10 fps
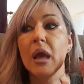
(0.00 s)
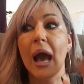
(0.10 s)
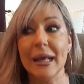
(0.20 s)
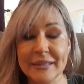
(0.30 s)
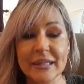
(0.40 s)

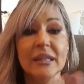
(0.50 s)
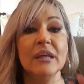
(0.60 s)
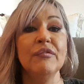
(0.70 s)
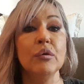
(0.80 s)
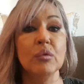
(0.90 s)
Ideally,
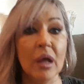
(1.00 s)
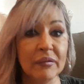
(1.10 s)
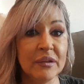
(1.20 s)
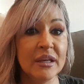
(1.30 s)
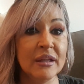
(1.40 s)
if you
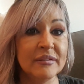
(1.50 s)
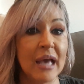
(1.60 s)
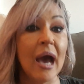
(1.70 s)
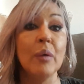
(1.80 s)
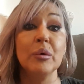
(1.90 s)
love this,
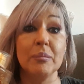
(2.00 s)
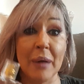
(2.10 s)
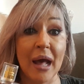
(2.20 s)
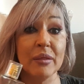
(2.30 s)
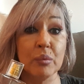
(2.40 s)
I would
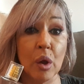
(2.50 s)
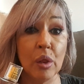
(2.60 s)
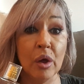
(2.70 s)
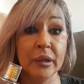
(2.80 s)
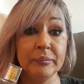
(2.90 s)
buy the
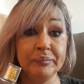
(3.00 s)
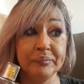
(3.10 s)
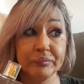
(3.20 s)
roll-on.